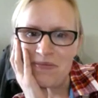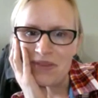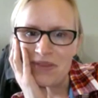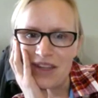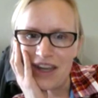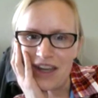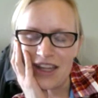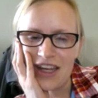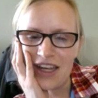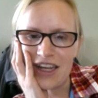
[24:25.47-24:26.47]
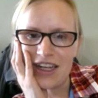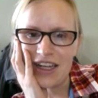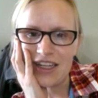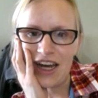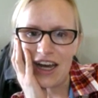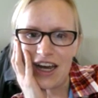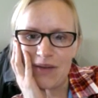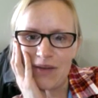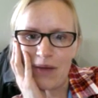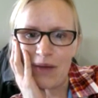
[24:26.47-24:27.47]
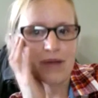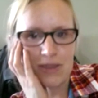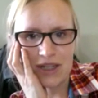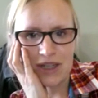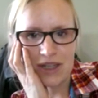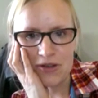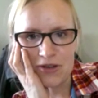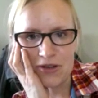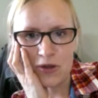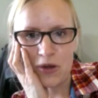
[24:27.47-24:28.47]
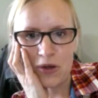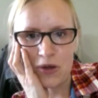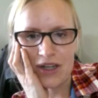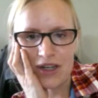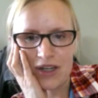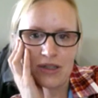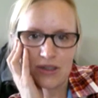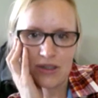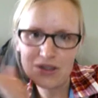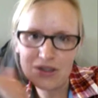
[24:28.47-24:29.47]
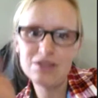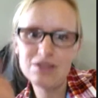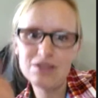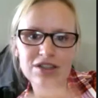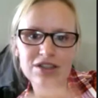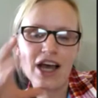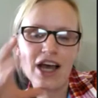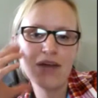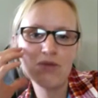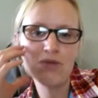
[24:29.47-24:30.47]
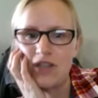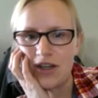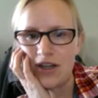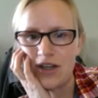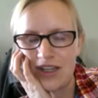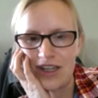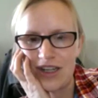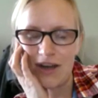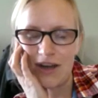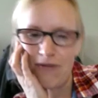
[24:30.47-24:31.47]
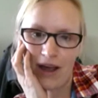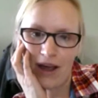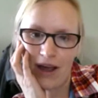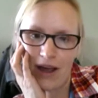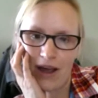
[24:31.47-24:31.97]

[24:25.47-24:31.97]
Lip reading: And then I helped my husband get through school, and I put school to the side when we started a family.